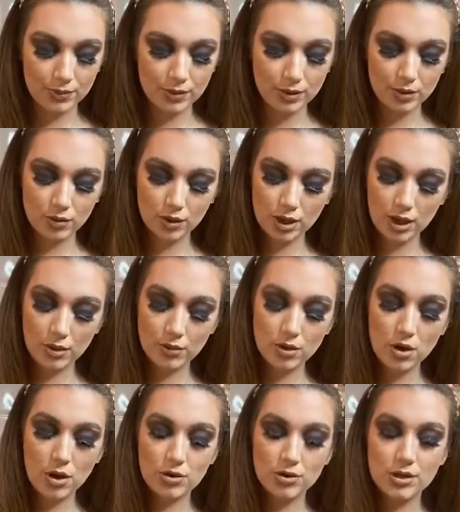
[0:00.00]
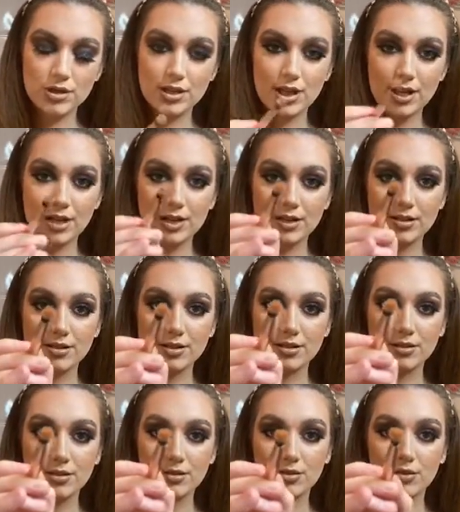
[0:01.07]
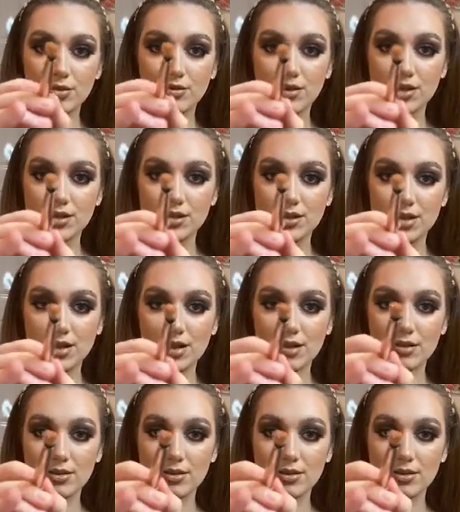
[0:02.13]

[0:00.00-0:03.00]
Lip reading: Look how gorgeous that is. Don't know if you can see it.